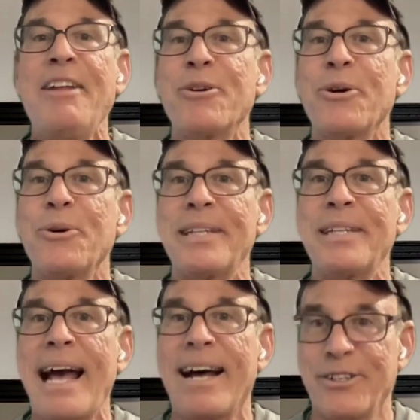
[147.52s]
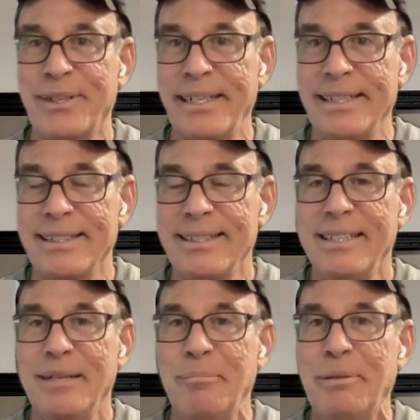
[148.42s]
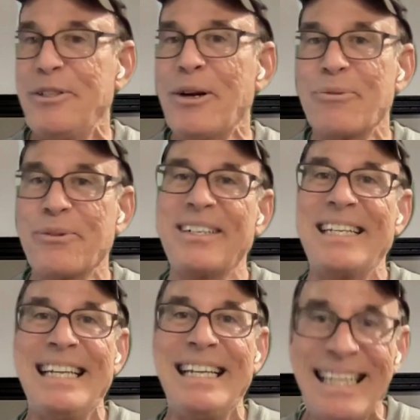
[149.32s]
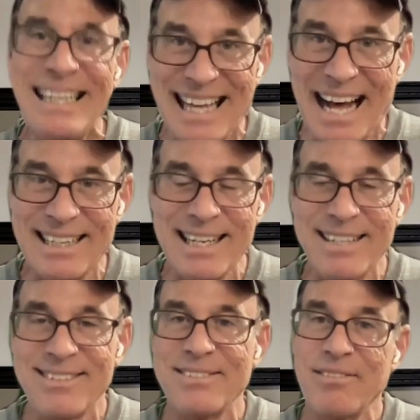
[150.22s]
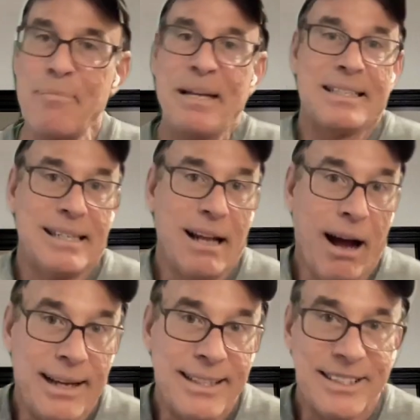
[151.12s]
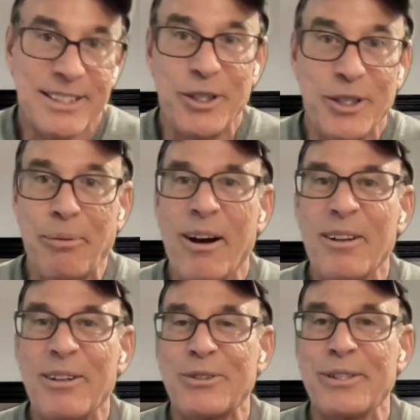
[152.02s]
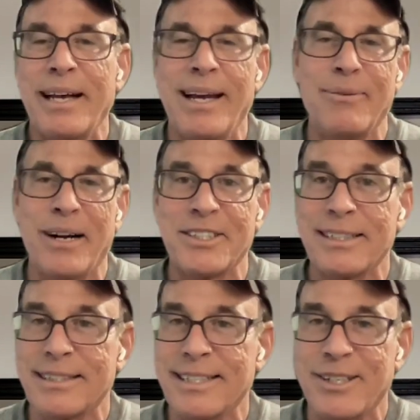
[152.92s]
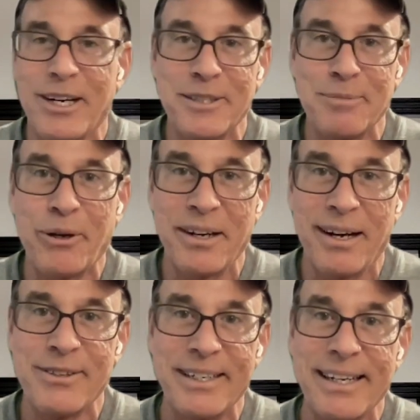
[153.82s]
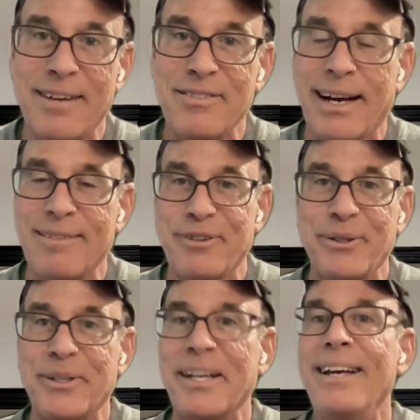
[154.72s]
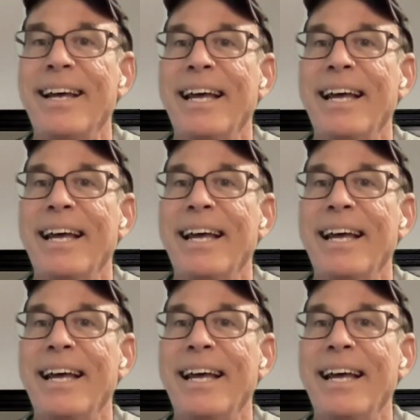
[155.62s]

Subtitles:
and you're holding out a treat, but you don't really need that. That's nice. It's a good parlor trick. Hey, watch this. The dog is bored and hungry and I've got food,